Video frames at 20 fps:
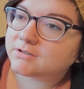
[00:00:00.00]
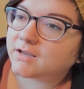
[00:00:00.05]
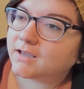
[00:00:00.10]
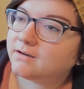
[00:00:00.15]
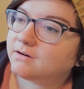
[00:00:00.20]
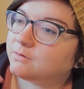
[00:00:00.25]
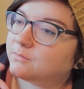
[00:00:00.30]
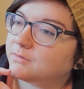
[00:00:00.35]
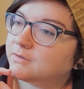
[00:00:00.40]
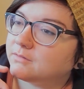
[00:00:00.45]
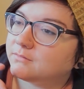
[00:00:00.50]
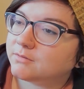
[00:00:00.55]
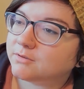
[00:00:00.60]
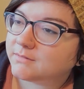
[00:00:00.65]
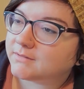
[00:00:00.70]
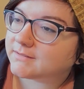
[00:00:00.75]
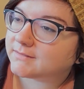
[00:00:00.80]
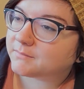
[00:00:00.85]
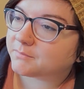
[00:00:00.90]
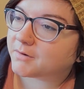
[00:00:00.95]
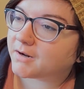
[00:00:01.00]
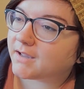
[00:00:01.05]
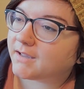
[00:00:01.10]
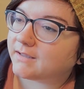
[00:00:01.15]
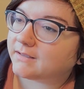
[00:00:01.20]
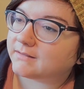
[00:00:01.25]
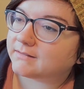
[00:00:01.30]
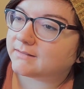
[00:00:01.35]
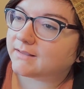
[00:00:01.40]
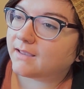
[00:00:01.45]
I don't want to ruin the
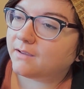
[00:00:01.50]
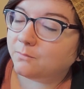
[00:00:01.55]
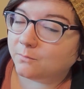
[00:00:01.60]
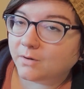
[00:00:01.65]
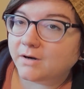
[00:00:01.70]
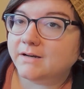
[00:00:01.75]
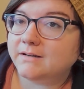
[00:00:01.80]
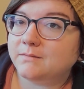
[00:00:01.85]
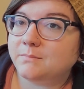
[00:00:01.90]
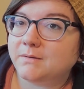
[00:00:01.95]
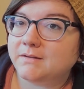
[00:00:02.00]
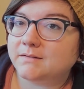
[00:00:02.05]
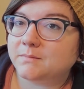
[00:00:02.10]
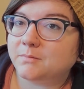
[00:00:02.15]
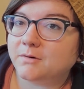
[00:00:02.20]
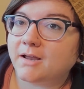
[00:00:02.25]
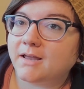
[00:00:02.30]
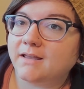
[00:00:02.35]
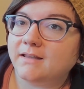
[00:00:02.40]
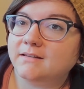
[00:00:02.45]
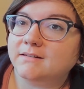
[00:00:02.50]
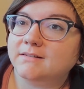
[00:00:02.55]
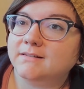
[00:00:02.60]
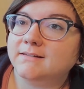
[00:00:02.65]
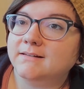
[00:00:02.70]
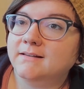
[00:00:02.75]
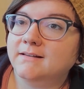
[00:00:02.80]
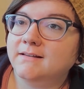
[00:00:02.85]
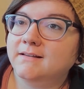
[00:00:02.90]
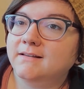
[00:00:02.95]
surprise. I want it to be a surprise.
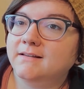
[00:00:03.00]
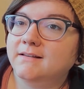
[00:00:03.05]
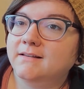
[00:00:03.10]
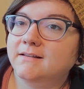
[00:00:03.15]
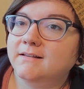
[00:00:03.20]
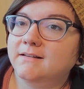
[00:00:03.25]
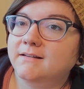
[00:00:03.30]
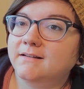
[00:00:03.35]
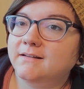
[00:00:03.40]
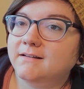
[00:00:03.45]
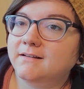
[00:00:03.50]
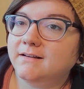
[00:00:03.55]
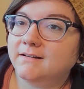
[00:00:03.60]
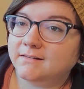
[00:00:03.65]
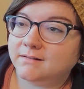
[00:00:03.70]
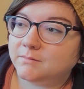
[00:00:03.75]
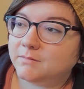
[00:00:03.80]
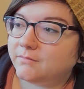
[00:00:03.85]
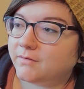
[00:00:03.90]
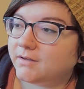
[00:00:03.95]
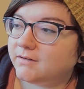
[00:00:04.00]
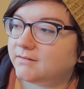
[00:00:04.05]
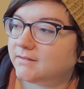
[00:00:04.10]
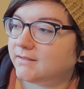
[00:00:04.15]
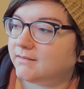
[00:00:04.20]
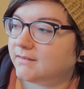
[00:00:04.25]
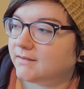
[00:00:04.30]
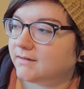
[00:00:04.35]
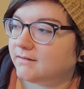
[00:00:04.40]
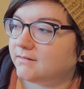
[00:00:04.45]
It's gonna be fun.
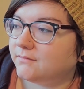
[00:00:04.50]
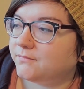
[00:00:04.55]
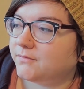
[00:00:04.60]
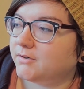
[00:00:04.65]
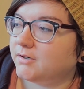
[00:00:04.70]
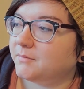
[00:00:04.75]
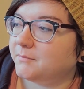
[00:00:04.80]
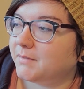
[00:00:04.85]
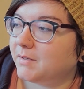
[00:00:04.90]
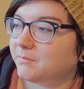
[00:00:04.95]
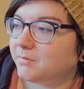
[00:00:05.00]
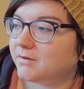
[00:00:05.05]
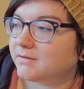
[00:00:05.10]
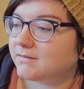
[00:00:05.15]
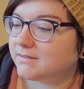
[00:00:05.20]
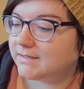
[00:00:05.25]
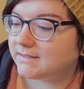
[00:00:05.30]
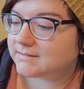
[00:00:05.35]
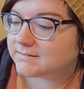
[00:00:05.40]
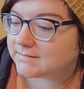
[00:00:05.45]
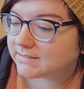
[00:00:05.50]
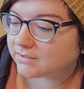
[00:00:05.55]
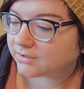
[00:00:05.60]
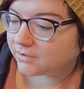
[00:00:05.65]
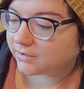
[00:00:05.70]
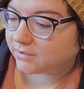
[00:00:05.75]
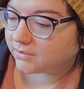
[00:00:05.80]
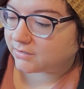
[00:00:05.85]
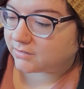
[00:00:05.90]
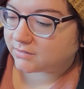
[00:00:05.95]
And then for my birthday
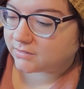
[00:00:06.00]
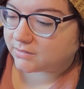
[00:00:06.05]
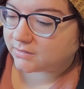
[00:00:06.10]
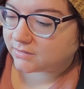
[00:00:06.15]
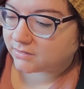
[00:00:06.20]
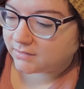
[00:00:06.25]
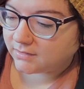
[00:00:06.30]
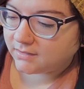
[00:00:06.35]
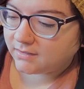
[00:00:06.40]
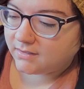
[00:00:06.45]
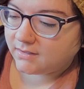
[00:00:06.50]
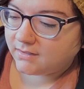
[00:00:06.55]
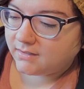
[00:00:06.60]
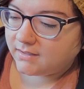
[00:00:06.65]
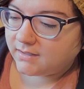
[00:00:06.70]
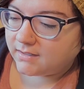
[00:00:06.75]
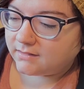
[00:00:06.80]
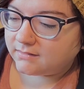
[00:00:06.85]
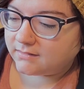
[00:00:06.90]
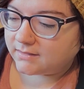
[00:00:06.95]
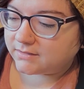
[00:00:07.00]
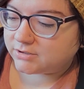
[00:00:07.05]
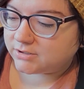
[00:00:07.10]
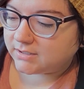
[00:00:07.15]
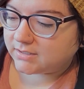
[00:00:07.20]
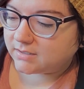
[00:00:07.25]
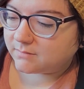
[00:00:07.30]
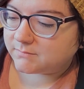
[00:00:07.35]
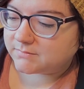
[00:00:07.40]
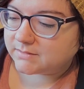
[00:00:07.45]
dinner, unless she
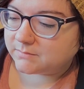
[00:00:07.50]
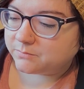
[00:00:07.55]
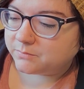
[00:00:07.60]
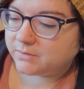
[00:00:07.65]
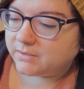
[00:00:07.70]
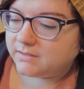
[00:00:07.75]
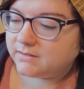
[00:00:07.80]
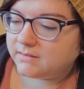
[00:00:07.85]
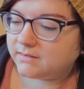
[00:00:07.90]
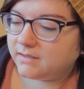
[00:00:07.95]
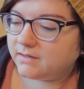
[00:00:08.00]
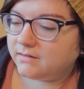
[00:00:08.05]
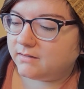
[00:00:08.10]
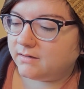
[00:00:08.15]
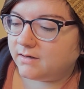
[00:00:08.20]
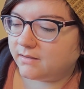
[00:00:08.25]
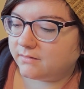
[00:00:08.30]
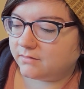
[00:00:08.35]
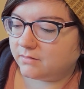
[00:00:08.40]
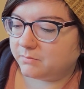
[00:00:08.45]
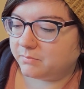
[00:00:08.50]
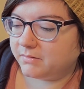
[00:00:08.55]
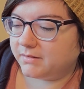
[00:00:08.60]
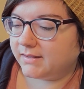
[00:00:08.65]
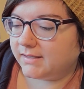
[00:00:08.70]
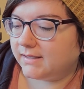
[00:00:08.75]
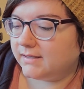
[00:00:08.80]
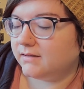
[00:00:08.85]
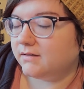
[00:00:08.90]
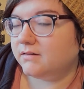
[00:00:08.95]
comes up with another
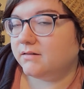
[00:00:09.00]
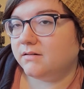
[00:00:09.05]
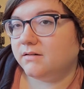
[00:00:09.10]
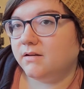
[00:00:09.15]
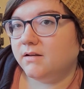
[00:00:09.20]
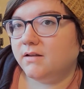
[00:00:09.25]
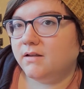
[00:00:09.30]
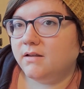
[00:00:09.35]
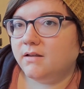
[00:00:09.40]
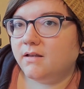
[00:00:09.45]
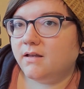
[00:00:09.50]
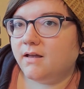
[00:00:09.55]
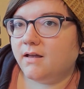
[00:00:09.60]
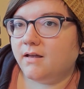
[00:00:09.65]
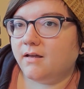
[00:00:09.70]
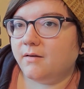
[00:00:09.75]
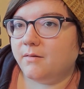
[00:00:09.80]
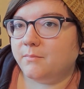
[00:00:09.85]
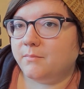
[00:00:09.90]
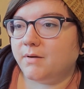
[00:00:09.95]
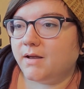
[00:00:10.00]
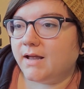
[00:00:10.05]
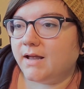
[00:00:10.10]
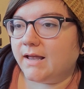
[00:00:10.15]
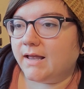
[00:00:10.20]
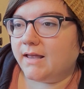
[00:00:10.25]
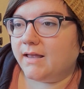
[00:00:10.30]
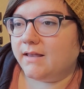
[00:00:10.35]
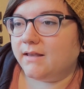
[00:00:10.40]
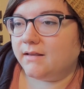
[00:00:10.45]
plan,
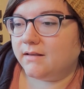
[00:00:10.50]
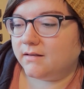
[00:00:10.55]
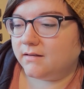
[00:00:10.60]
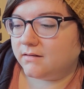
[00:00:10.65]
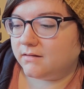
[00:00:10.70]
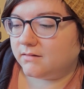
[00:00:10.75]
my